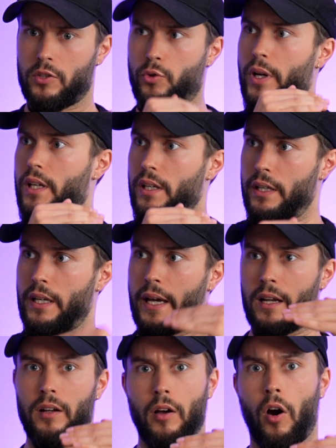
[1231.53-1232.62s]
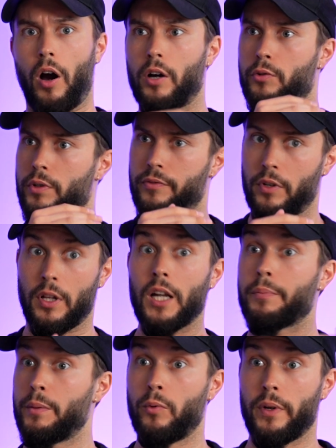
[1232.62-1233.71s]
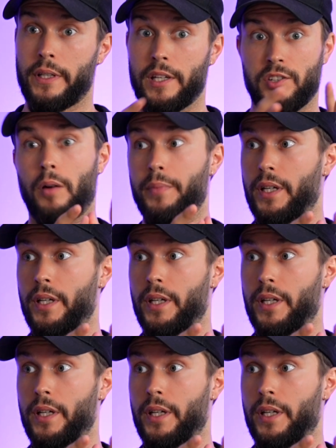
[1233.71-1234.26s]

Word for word: tricky and awkward for a lot of people when they jump